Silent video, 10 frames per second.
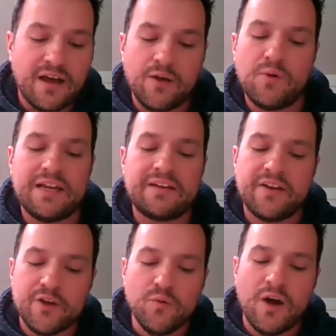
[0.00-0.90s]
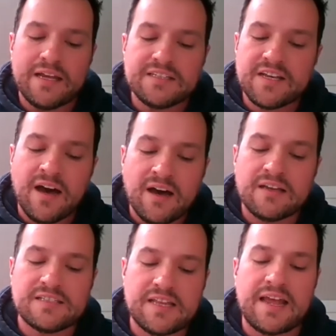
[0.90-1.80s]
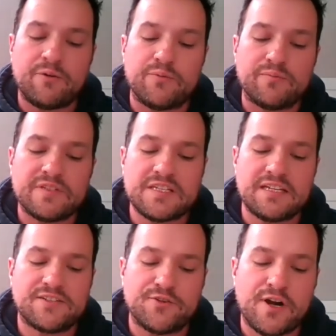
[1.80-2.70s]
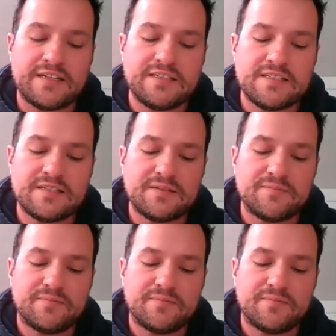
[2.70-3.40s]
I will in no wise cast out, says Christ.